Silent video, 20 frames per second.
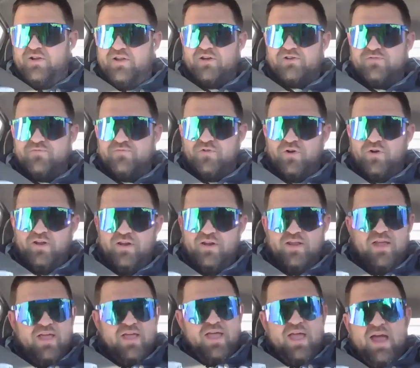connection for you.
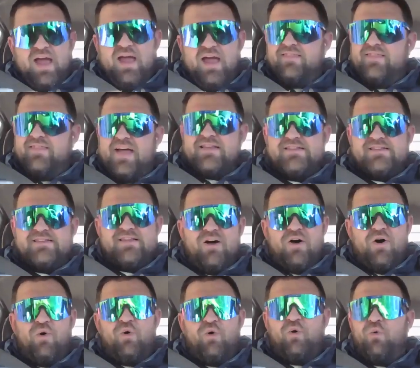And hey, that's the
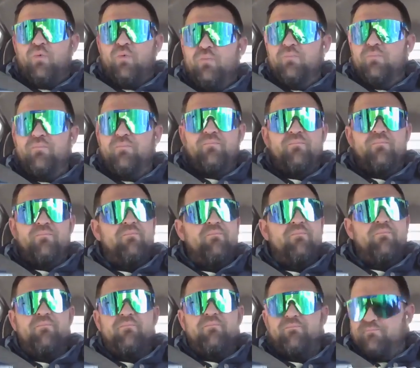whole
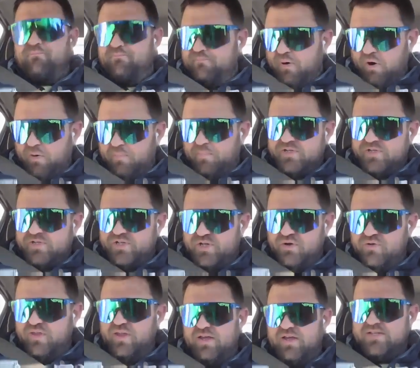purpose
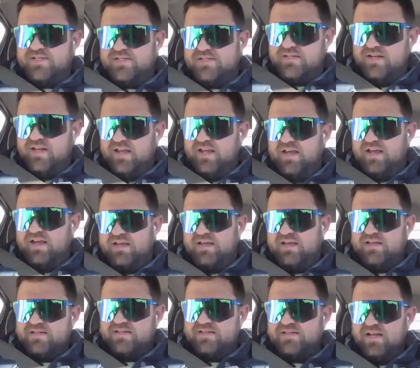to this
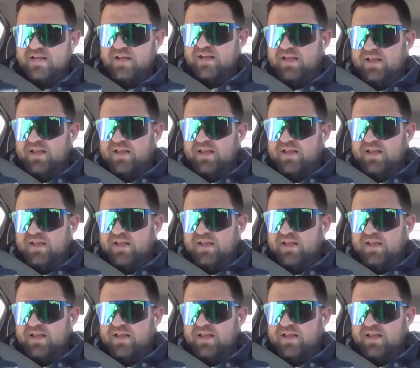is